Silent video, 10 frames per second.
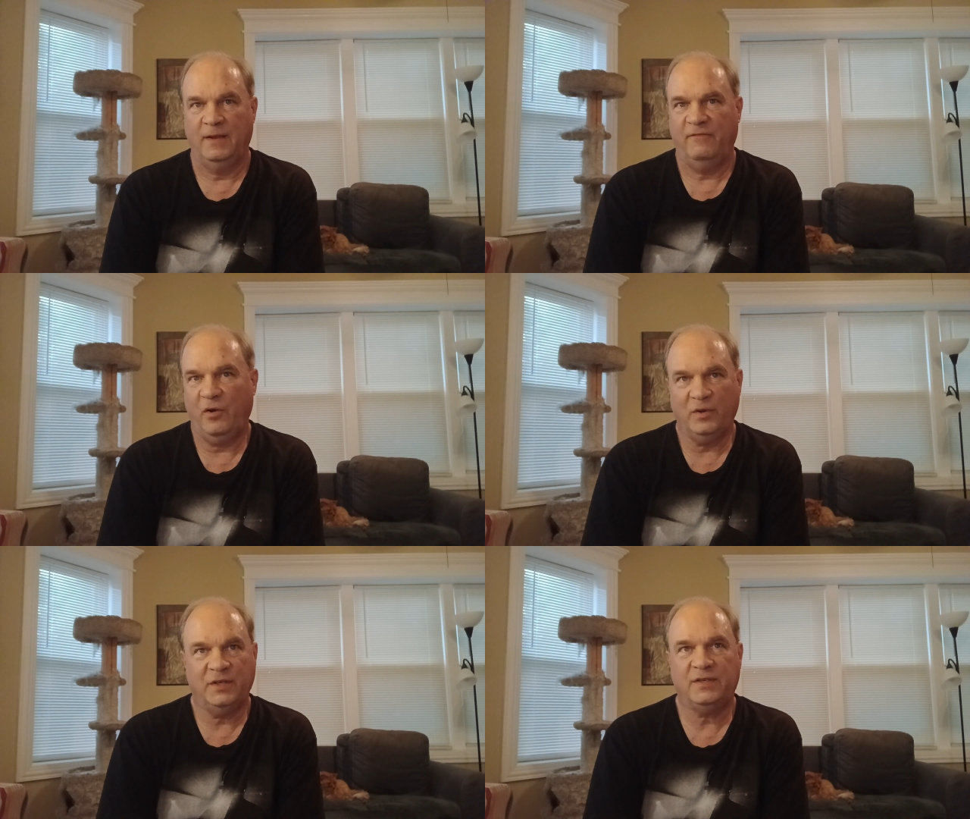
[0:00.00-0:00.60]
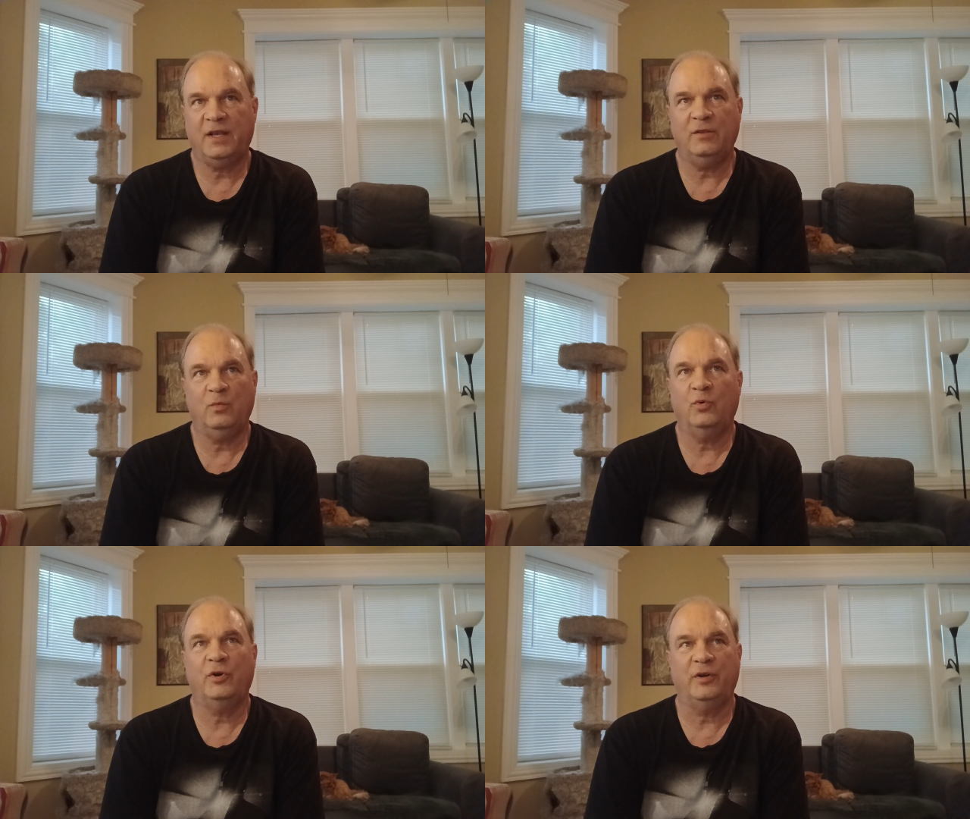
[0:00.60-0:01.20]
Focus on the
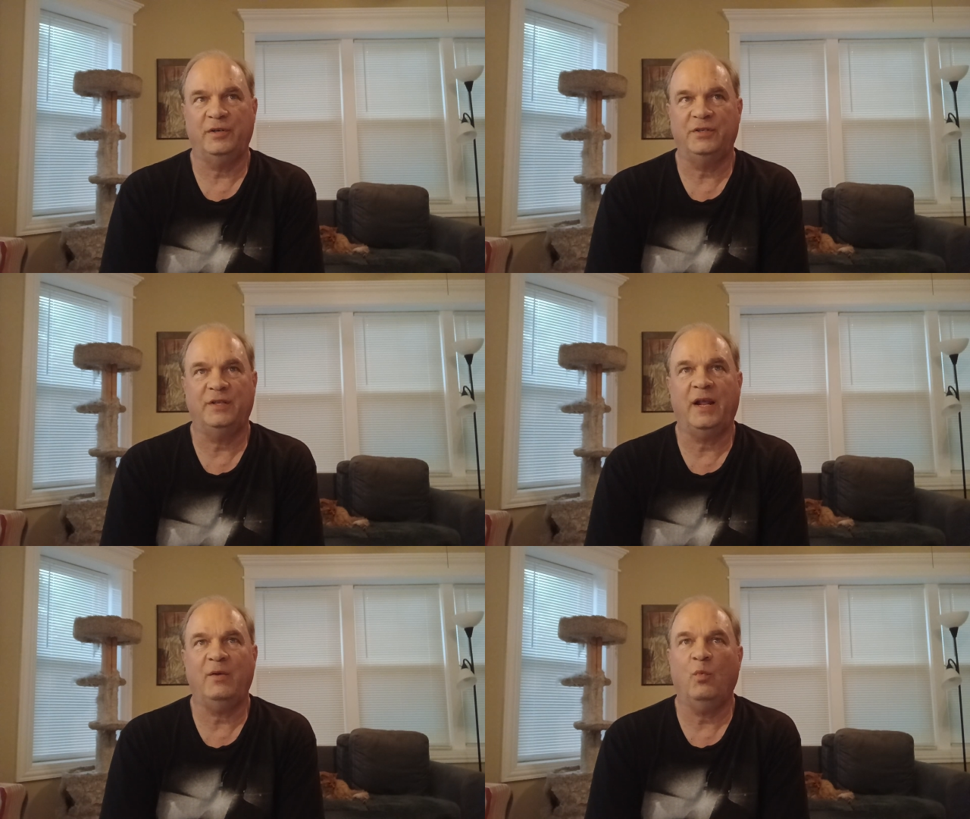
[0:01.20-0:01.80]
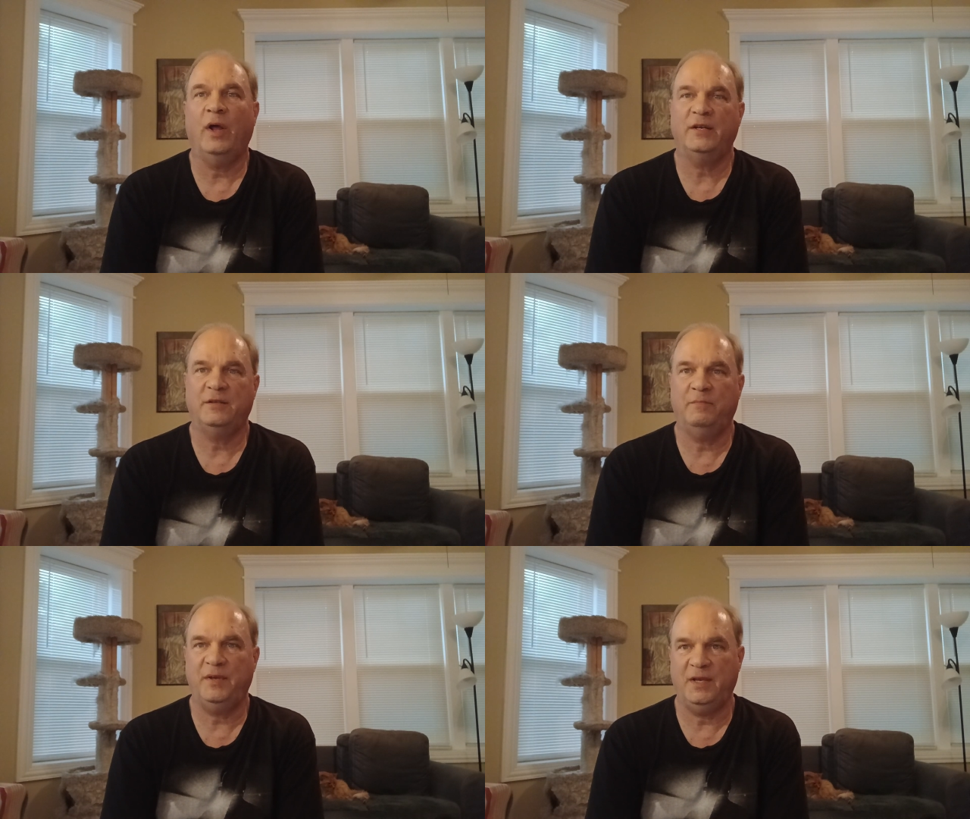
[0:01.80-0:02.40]
words that I want
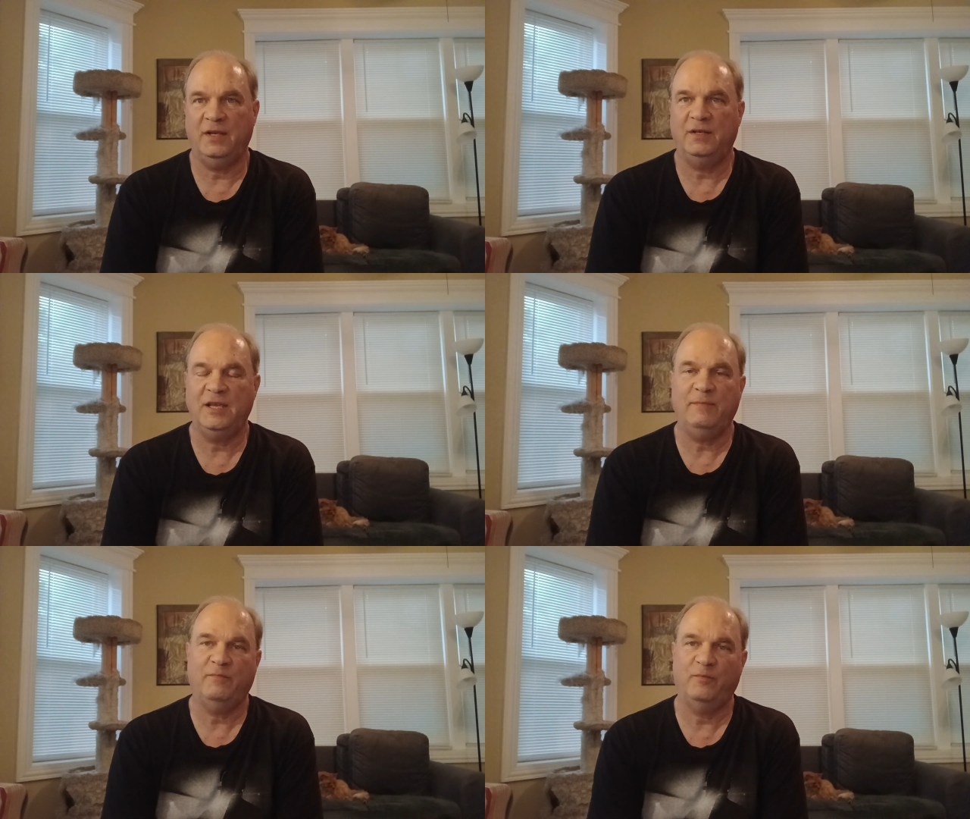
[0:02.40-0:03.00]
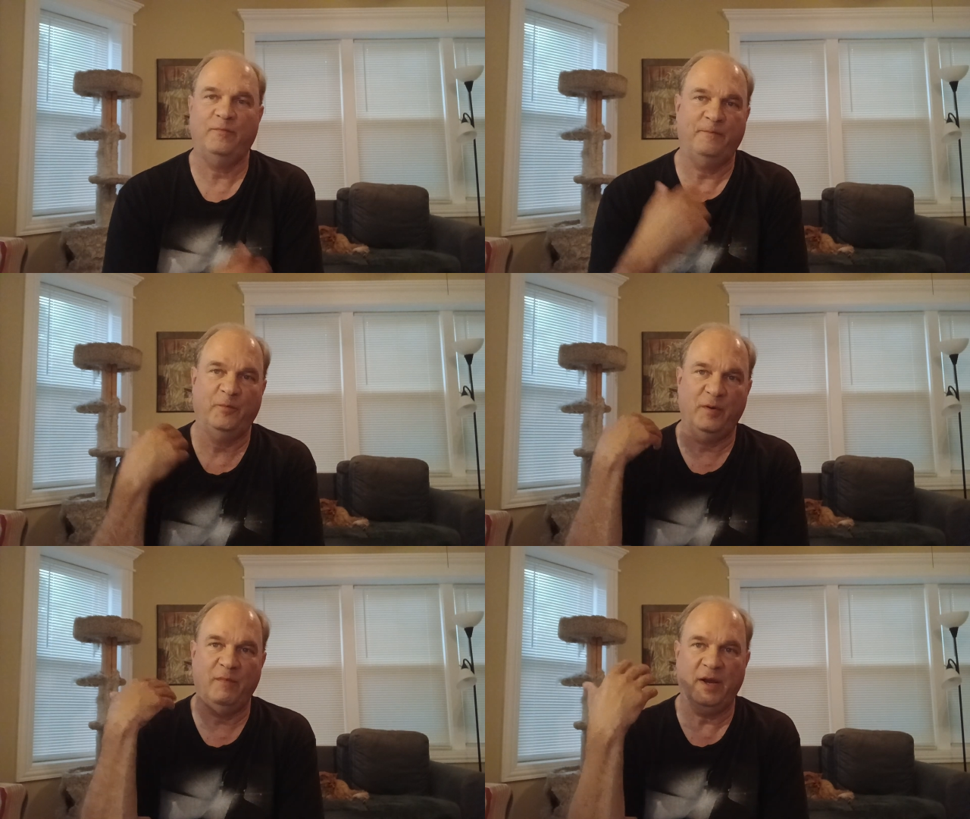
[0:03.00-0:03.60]
to be and keep
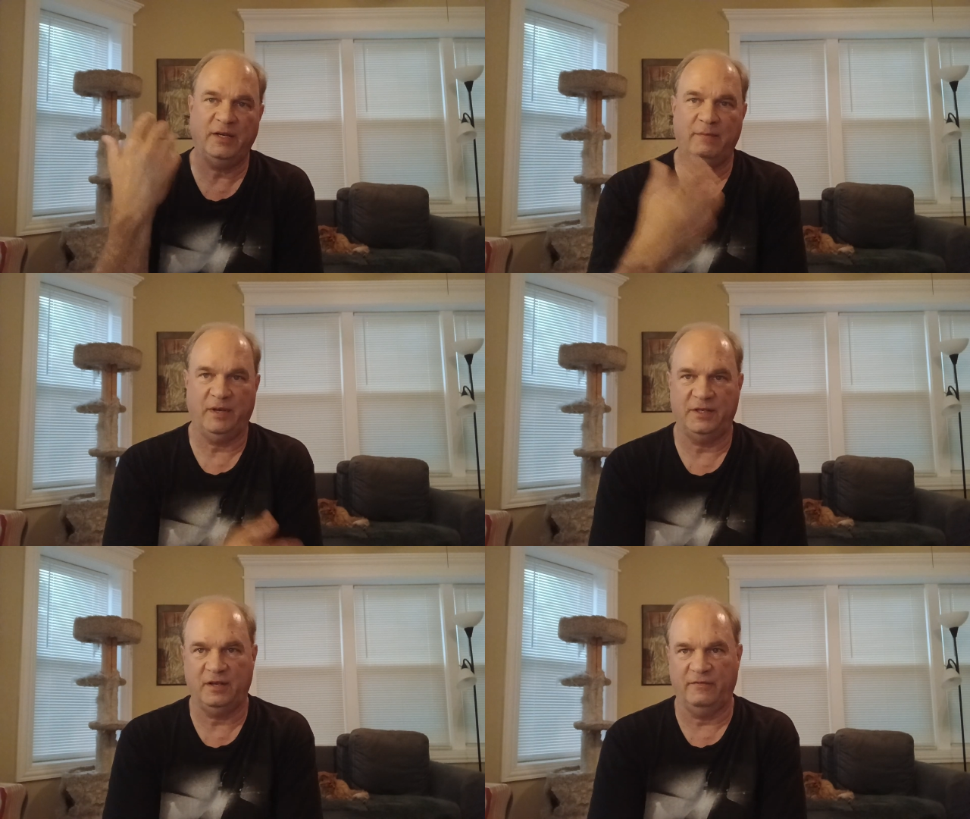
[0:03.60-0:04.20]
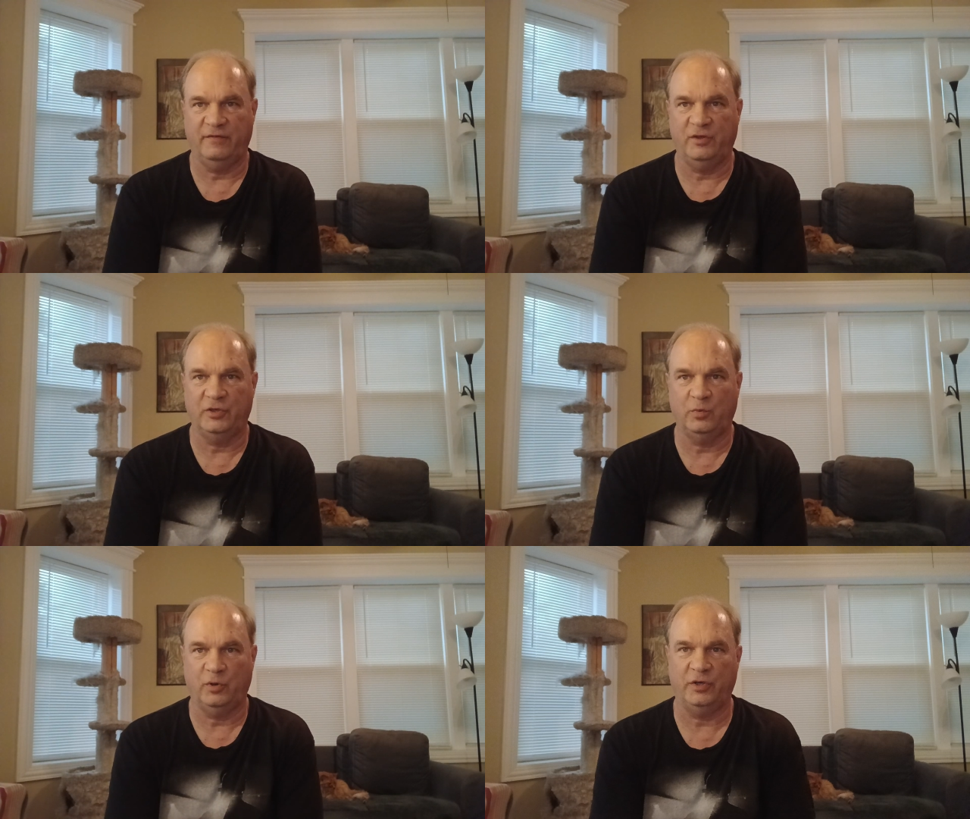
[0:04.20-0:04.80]
reminding myself of
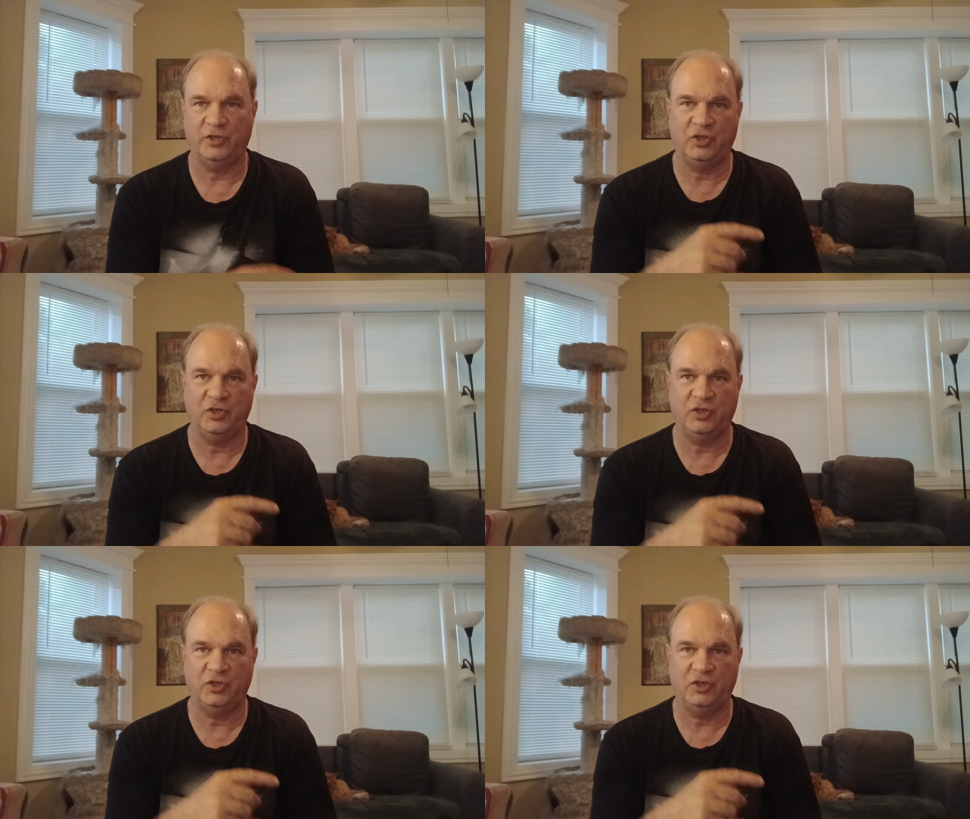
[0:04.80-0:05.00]
those words.